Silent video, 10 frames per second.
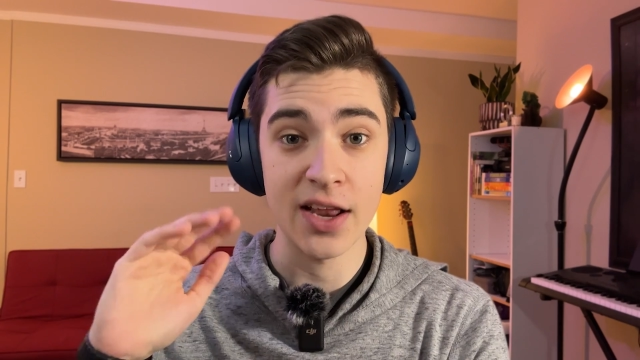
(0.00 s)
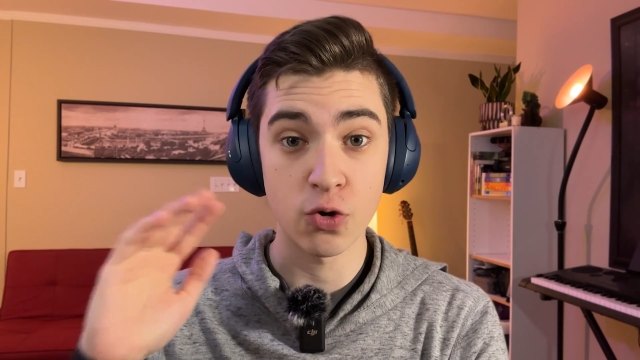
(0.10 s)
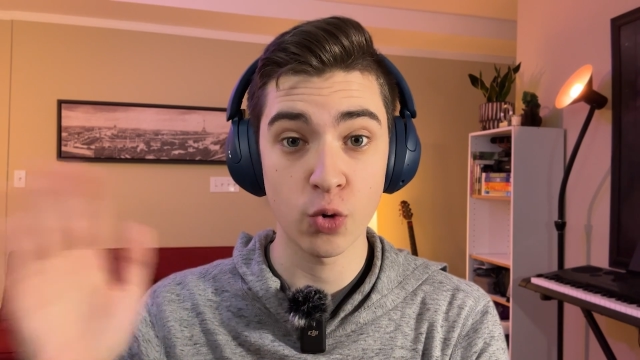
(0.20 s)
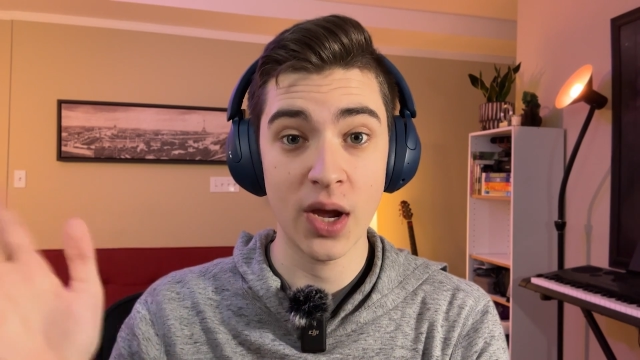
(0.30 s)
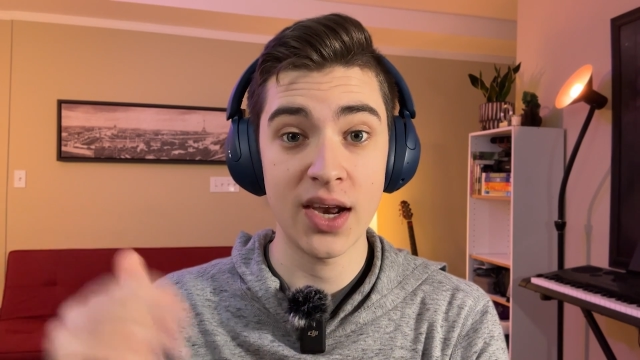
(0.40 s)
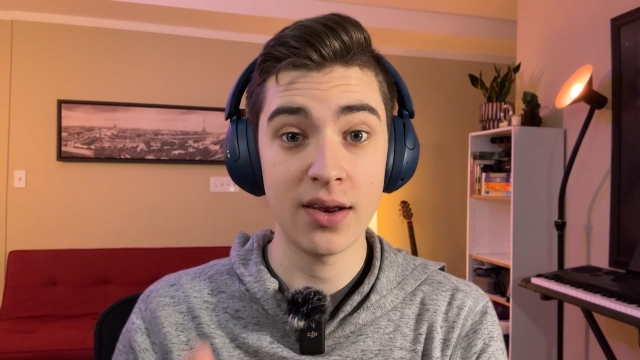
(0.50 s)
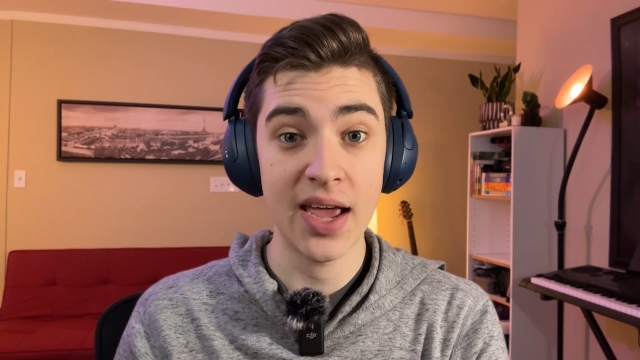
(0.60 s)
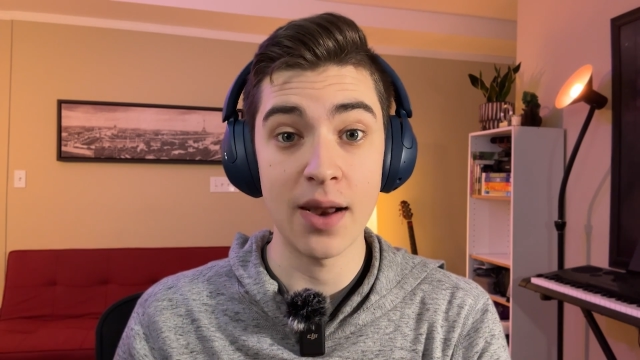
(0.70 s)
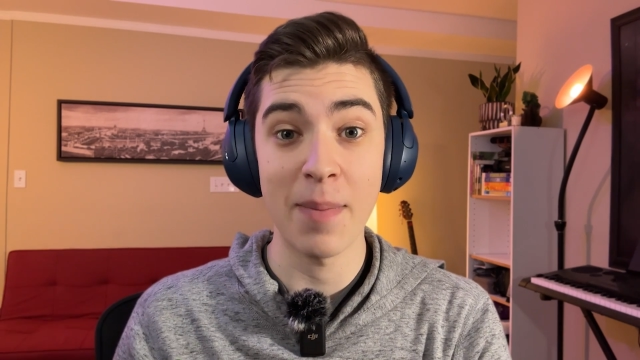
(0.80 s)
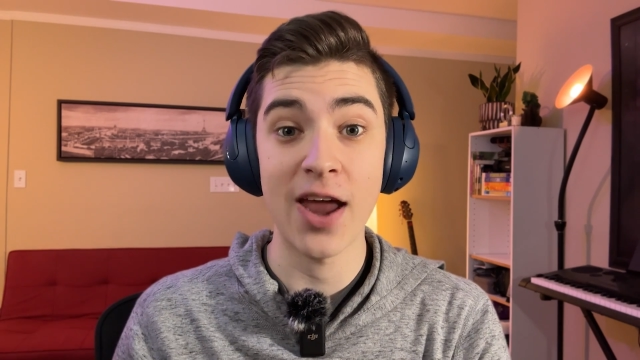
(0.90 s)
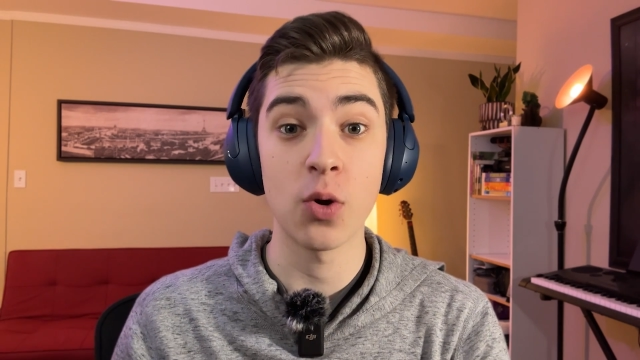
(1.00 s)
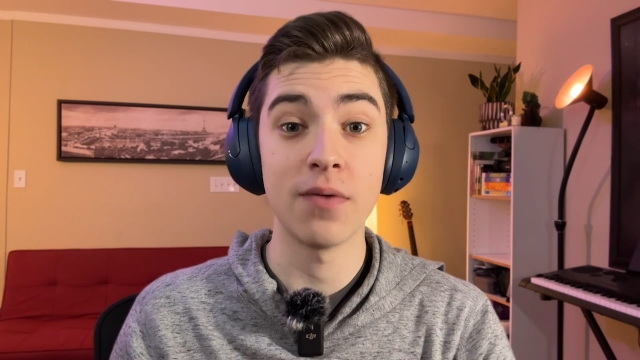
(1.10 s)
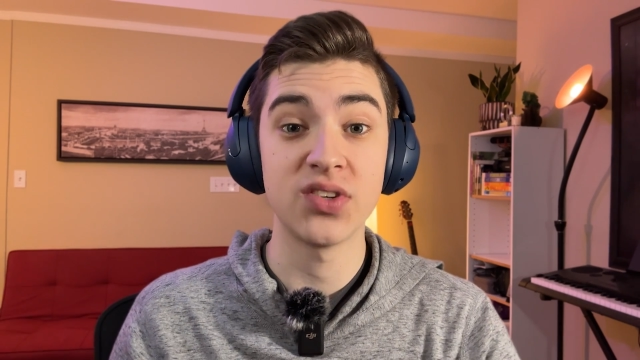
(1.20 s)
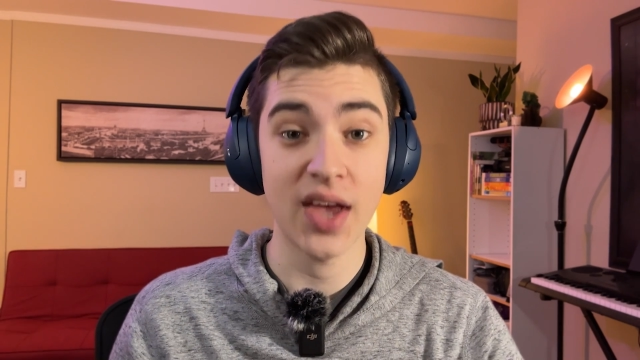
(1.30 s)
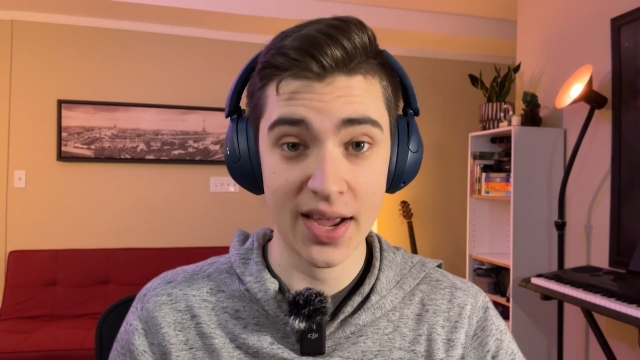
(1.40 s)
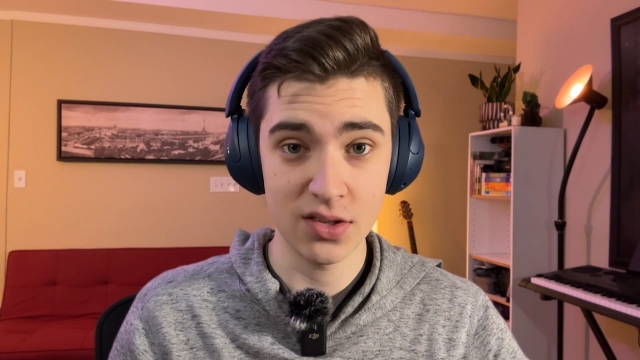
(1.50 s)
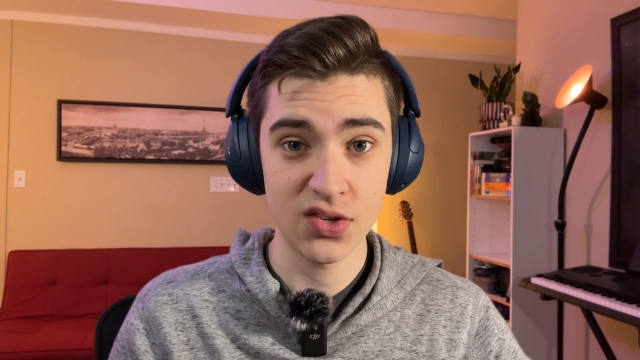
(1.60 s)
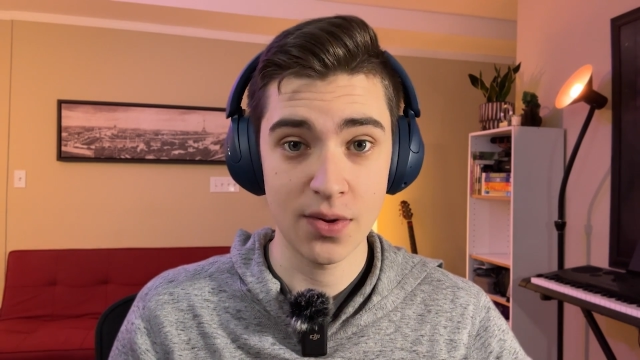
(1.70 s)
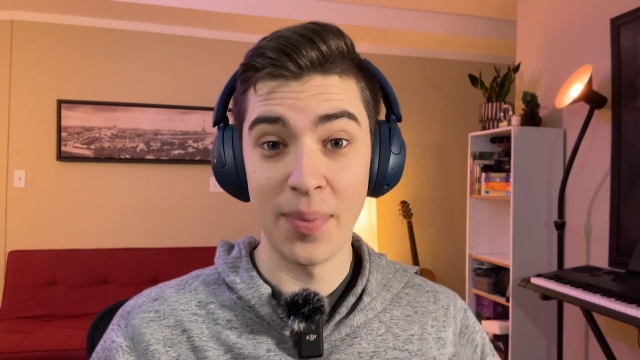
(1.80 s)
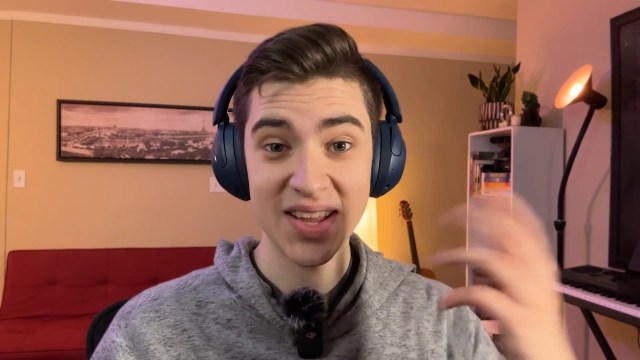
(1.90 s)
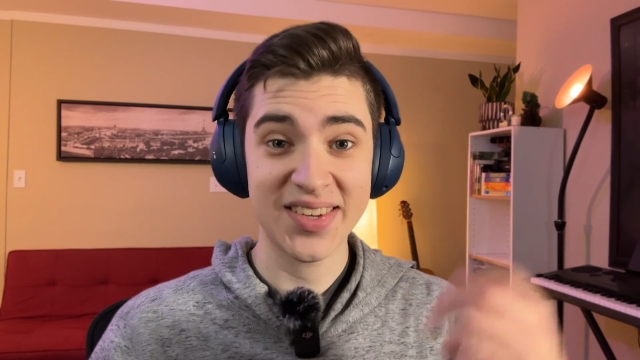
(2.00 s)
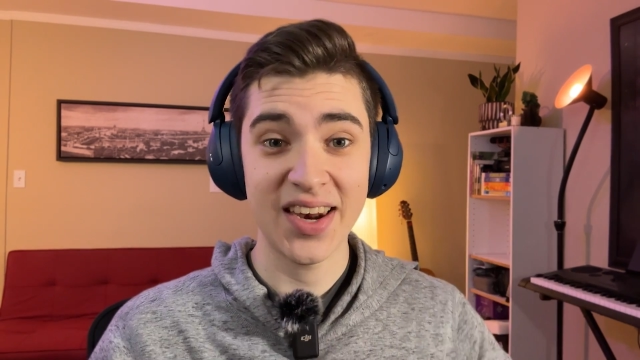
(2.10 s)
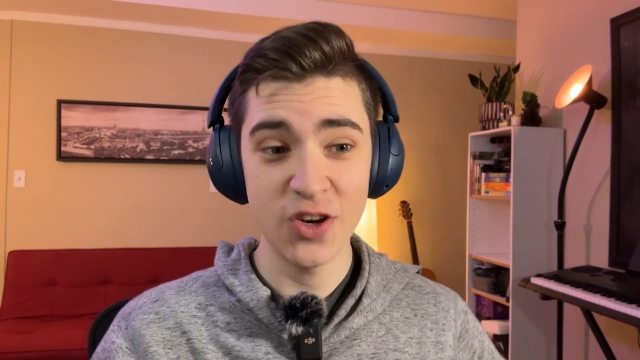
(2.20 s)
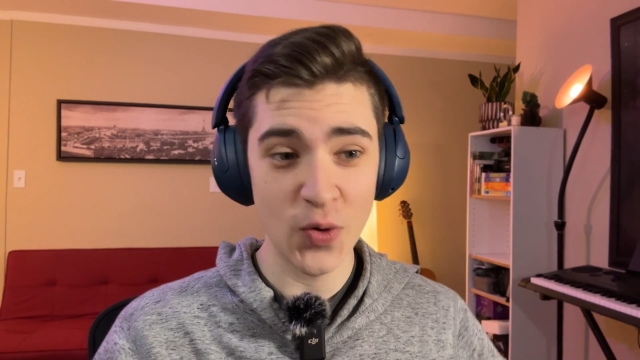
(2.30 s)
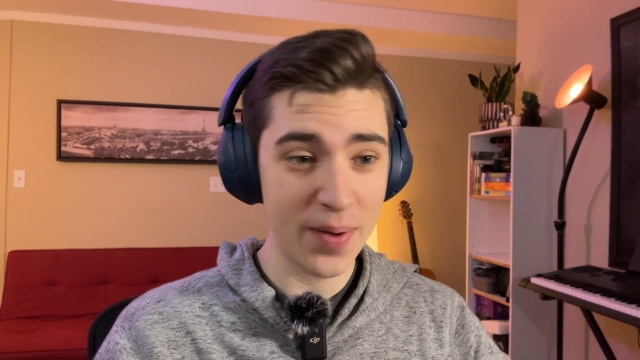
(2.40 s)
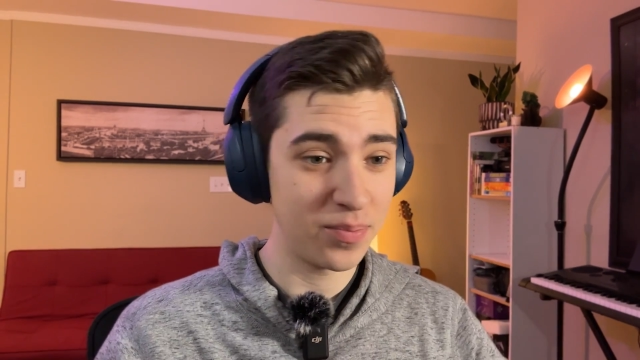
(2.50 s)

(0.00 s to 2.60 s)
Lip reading: and created in a matter of seconds. But let's get into it.